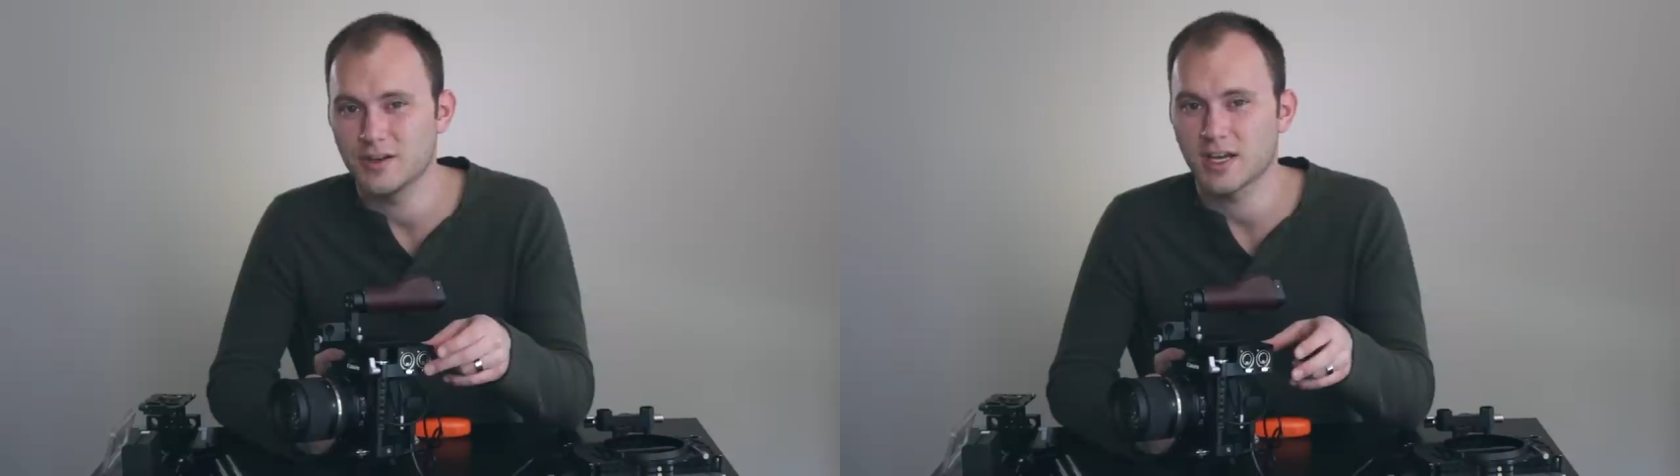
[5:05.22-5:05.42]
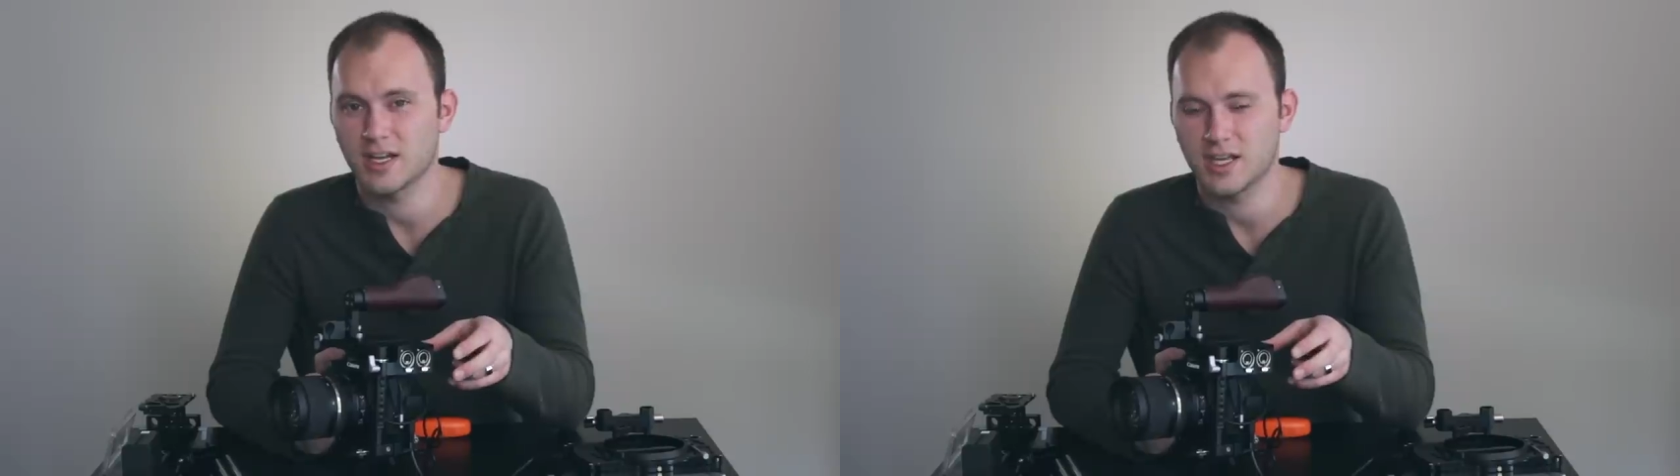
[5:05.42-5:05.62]

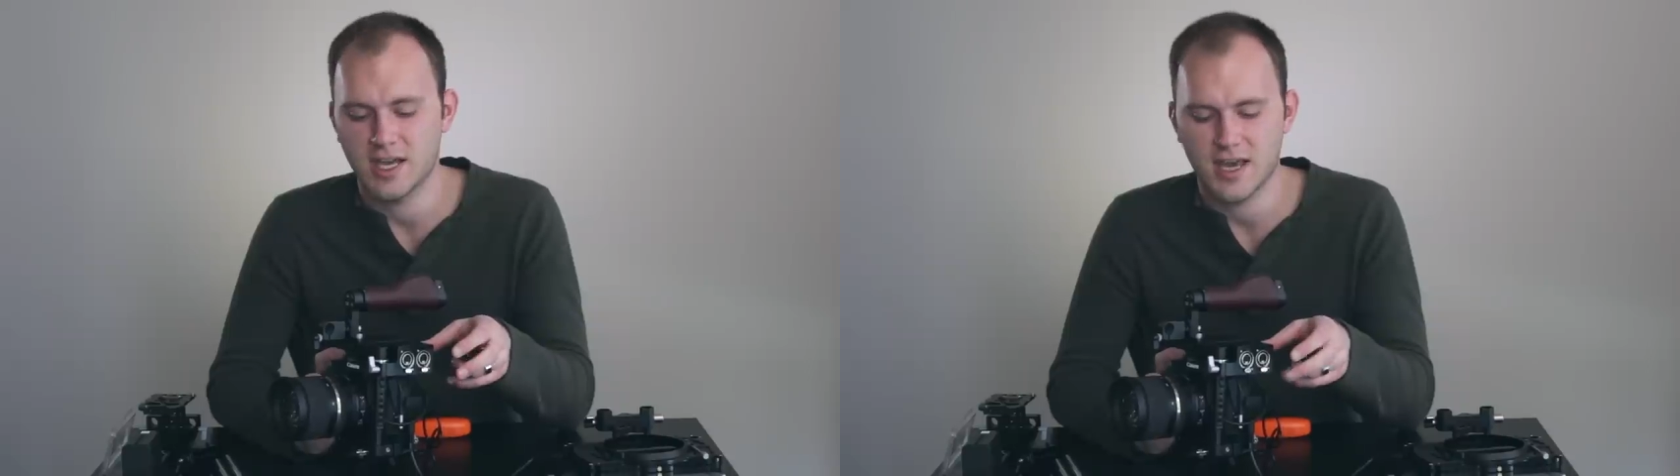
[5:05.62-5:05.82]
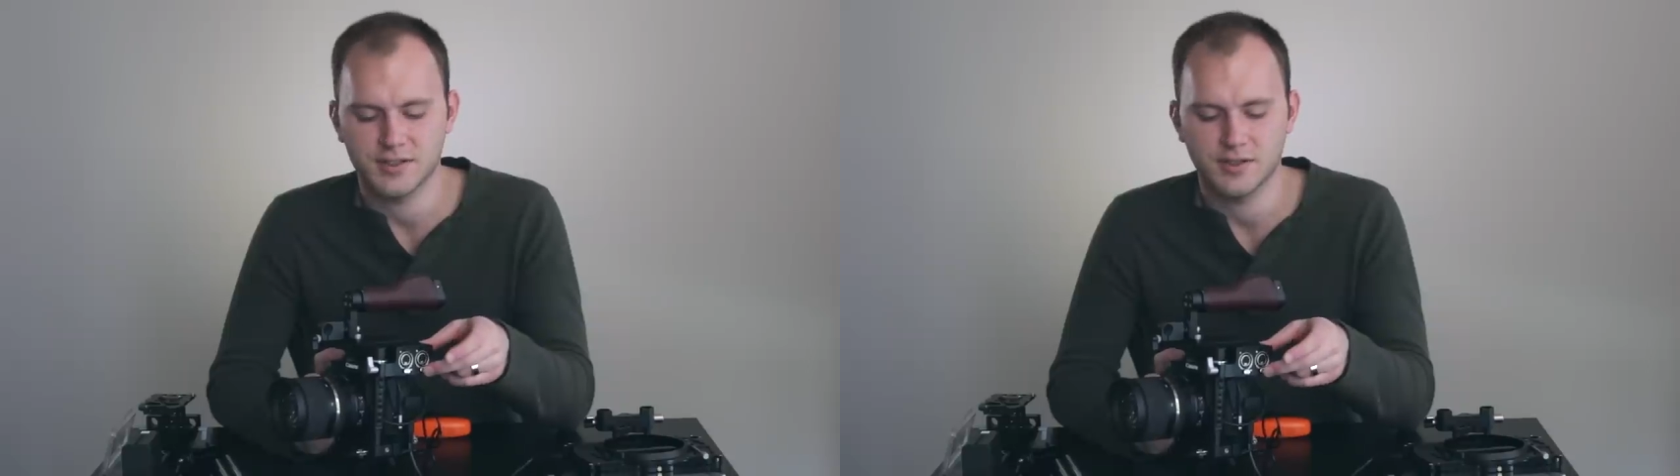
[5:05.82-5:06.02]
You're not gonna
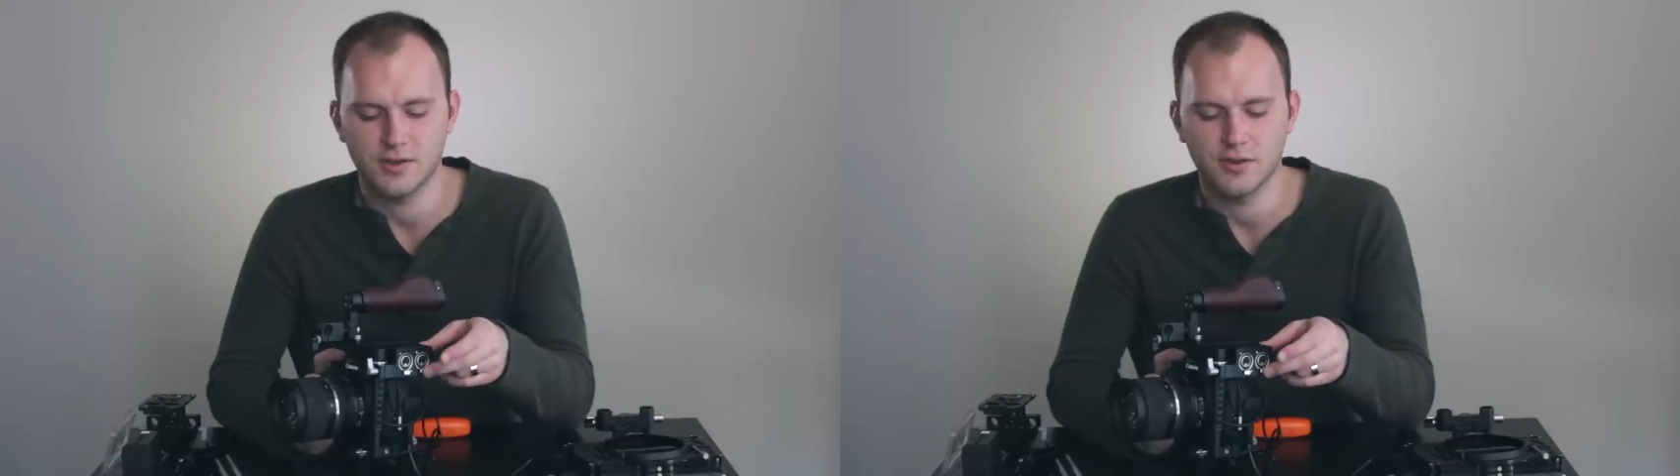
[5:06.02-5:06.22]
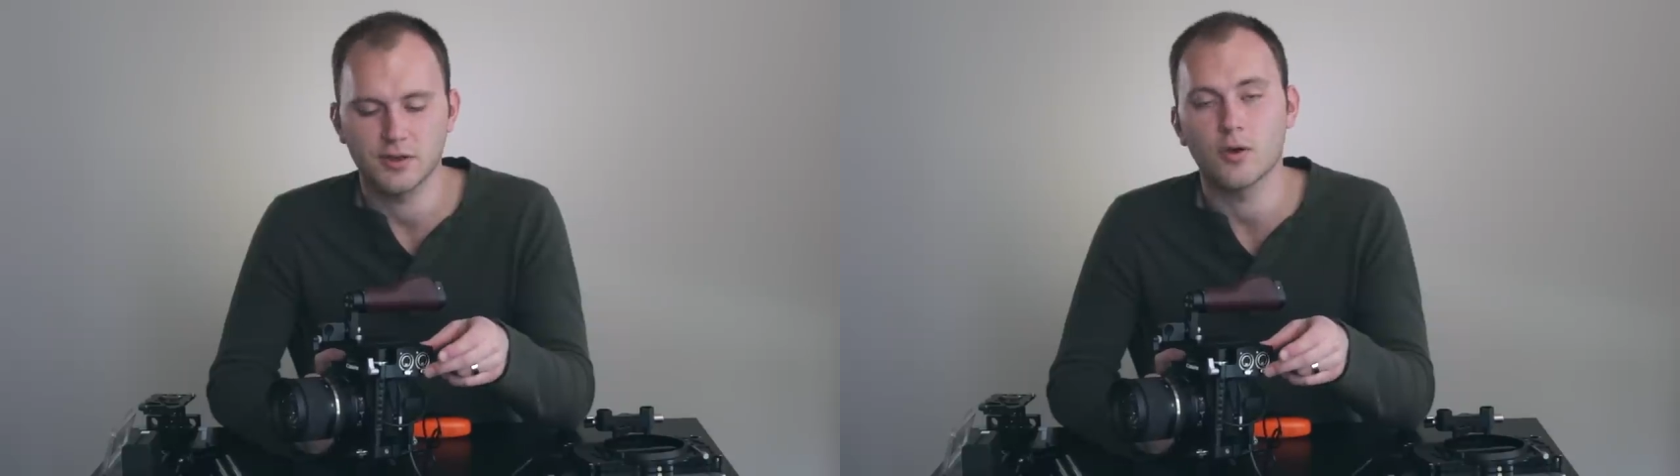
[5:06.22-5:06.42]
get as
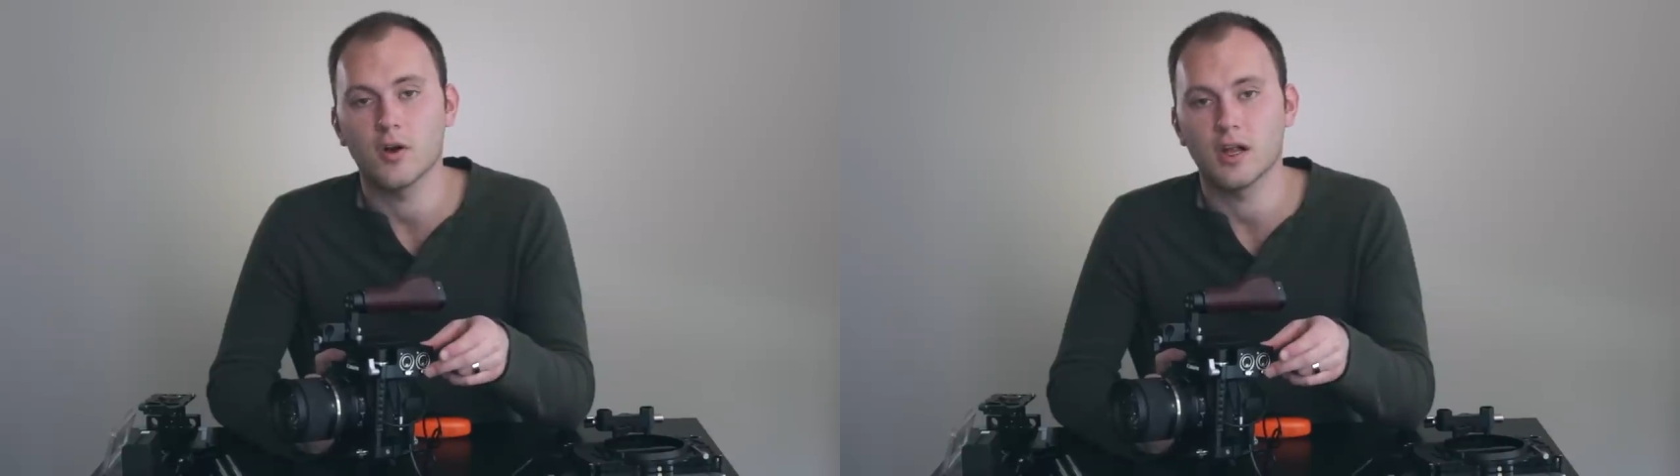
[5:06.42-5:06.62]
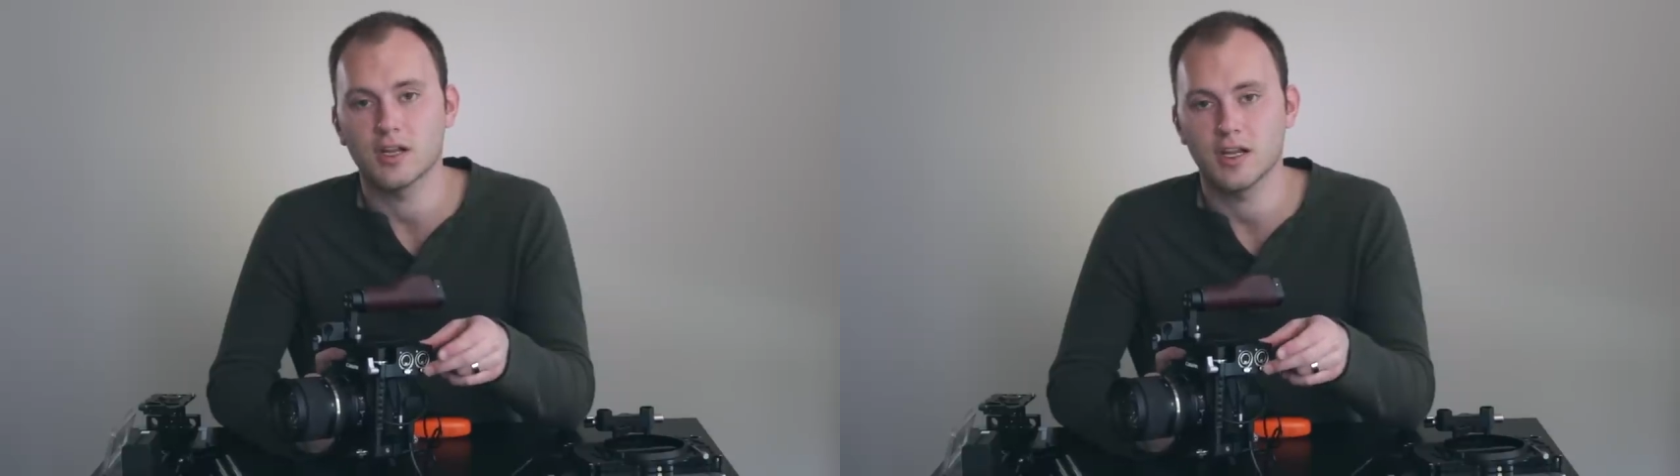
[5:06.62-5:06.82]
good
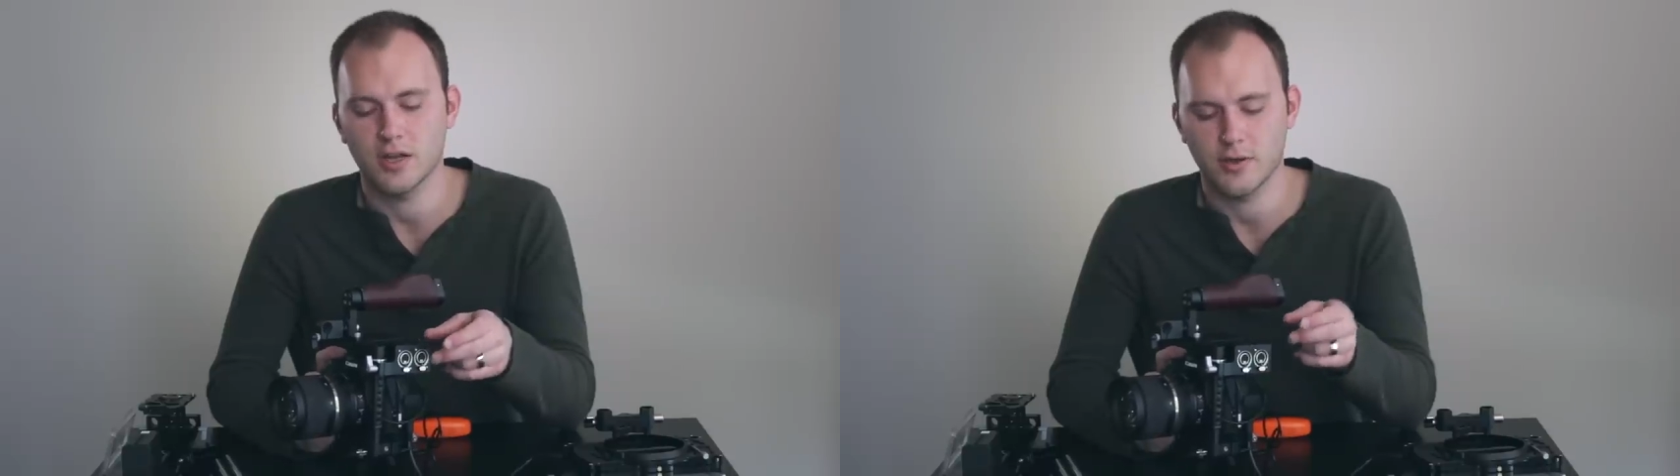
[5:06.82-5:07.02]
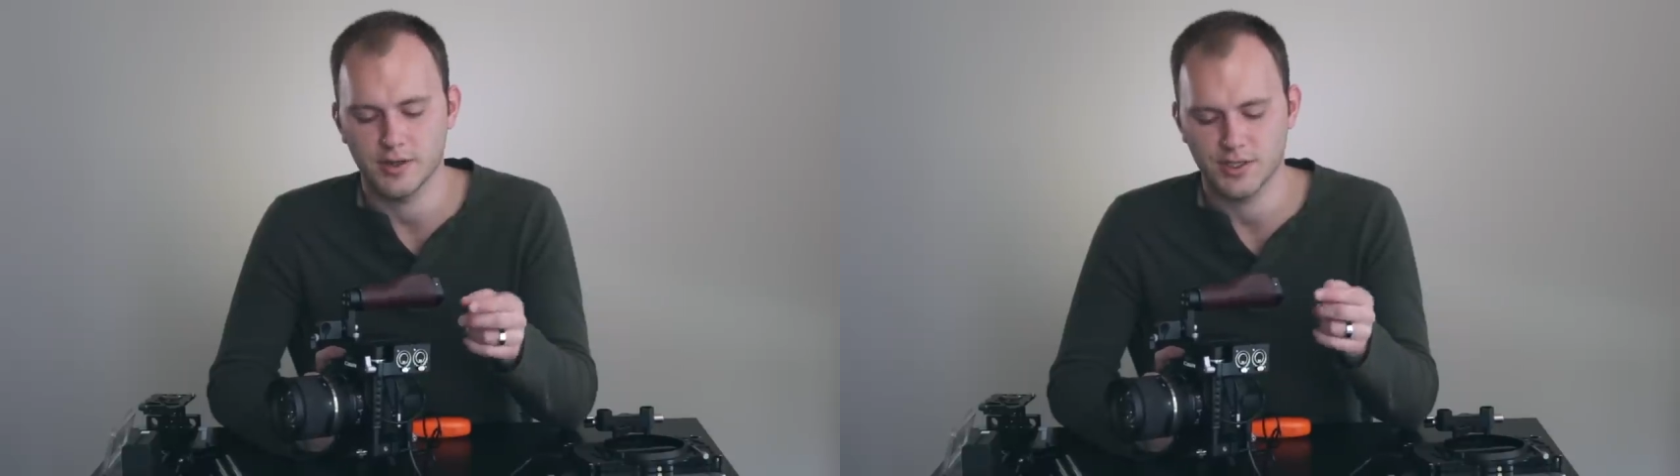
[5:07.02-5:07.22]
quality going